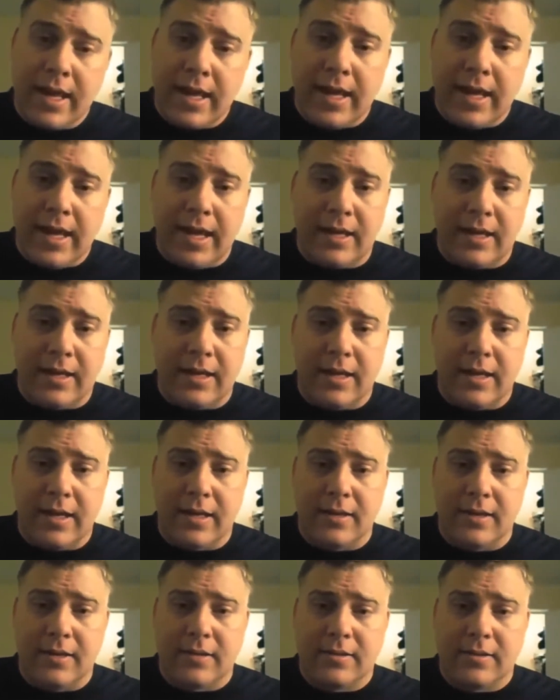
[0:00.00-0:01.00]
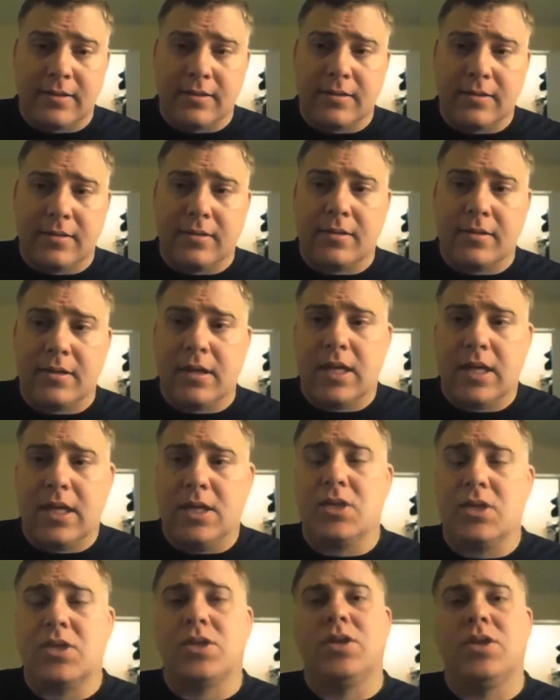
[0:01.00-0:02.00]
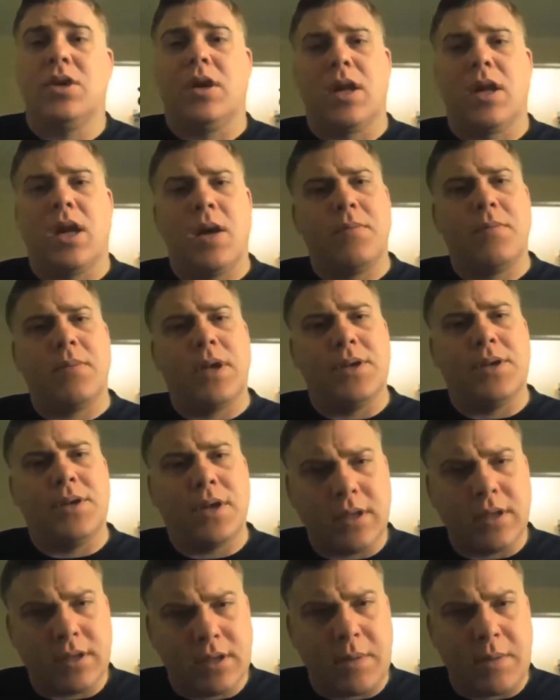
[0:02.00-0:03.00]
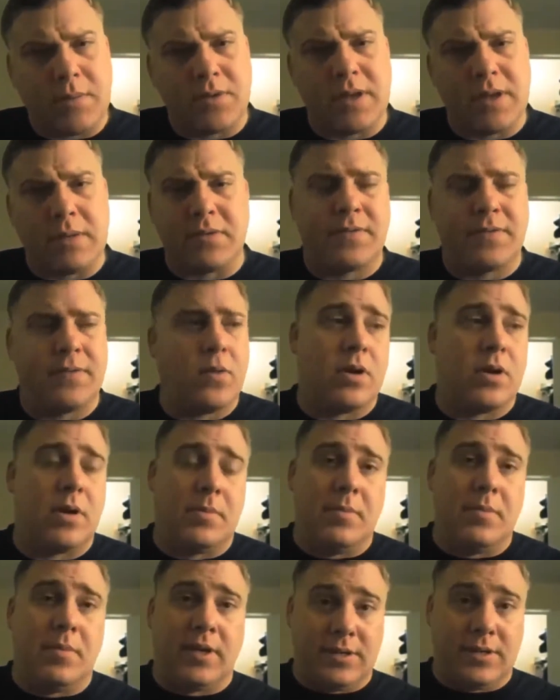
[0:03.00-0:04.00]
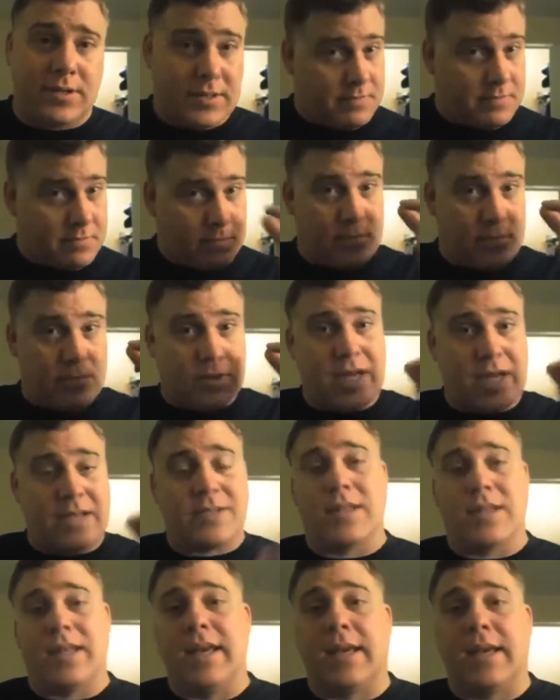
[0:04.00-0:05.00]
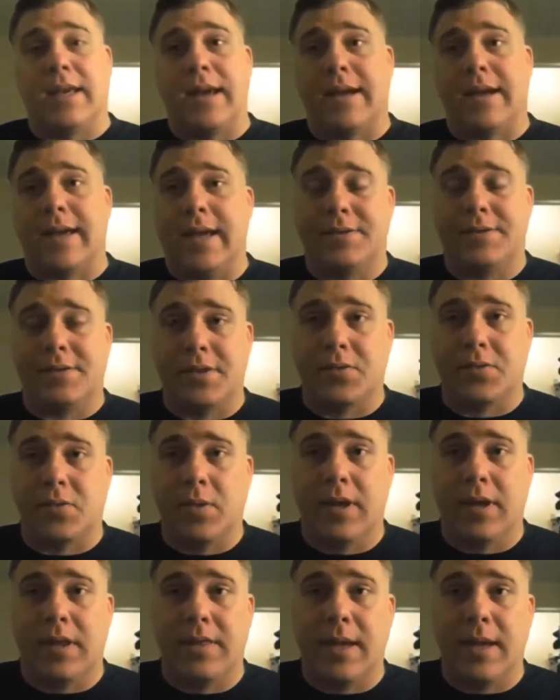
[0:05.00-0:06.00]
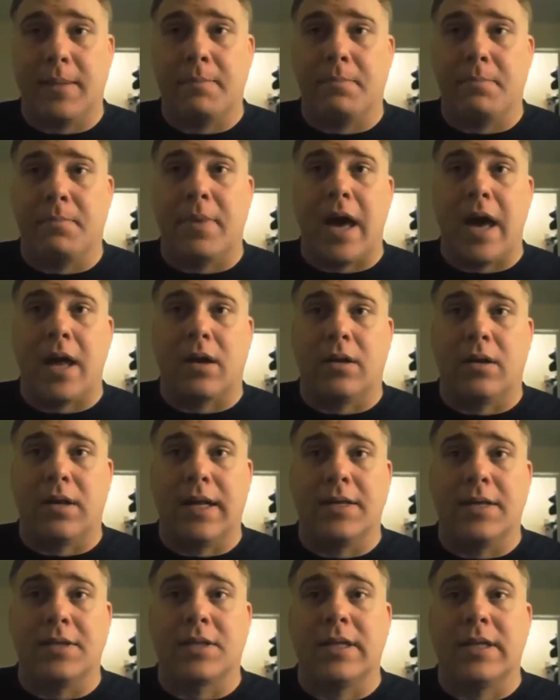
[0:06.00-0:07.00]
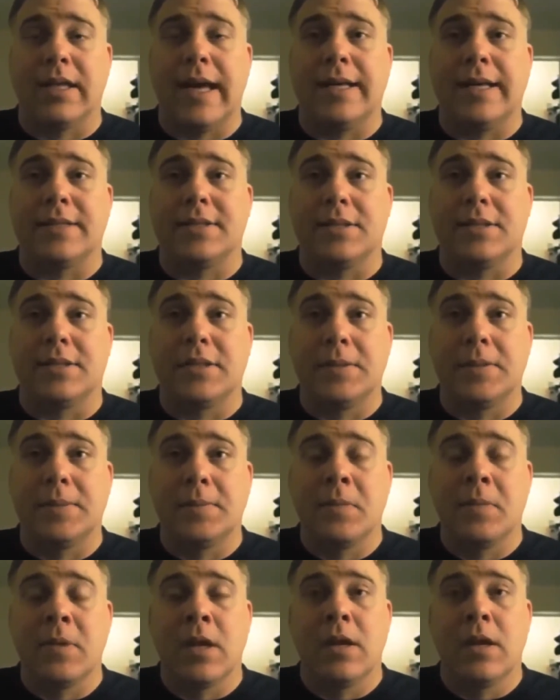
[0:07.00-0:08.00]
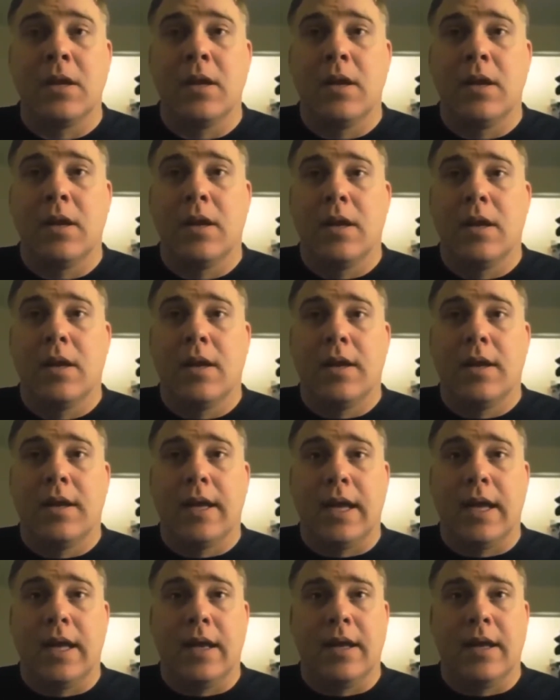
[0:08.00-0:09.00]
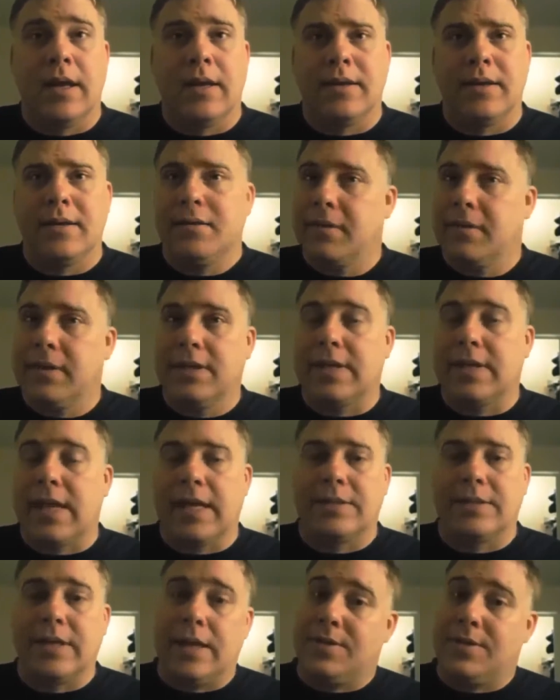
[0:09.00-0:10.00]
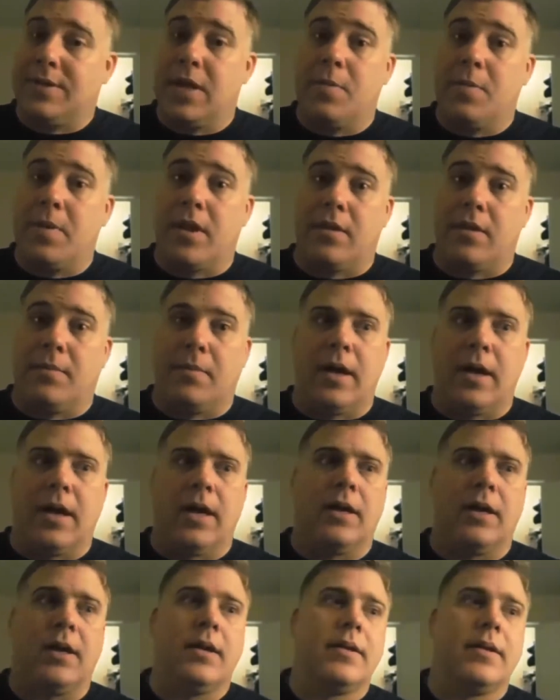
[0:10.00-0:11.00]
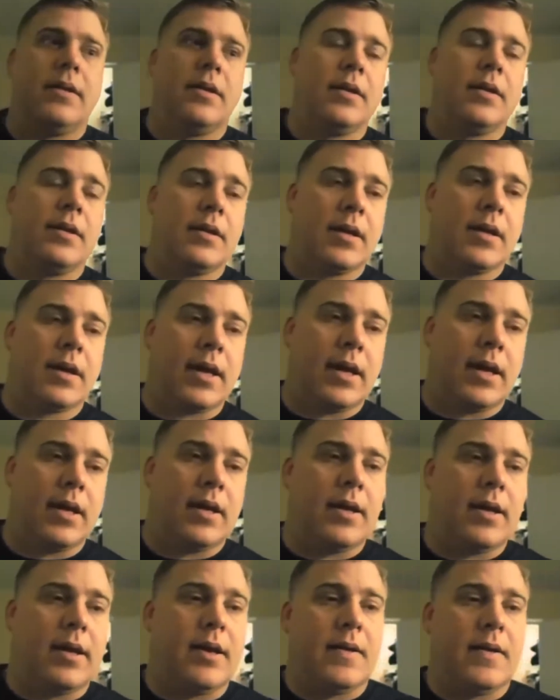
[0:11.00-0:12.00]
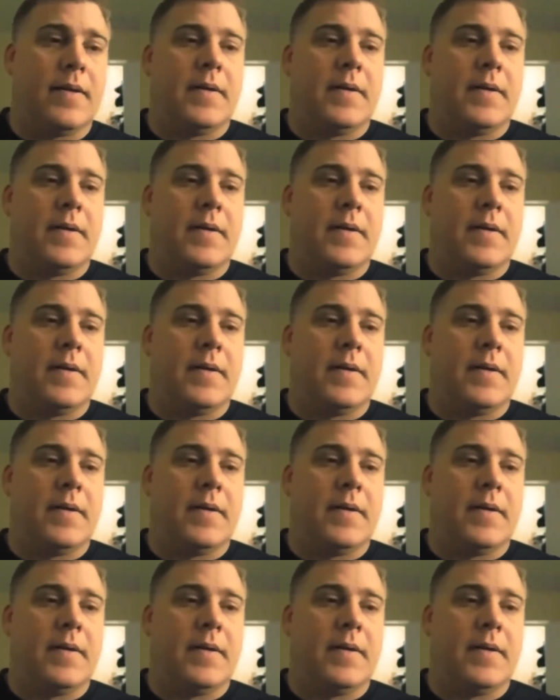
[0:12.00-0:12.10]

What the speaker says: And he stood up and he took a couple steps forward. I mean, because Jason Laycock has these really thick bottle lens glasses, and his eyesight's no better than mine. And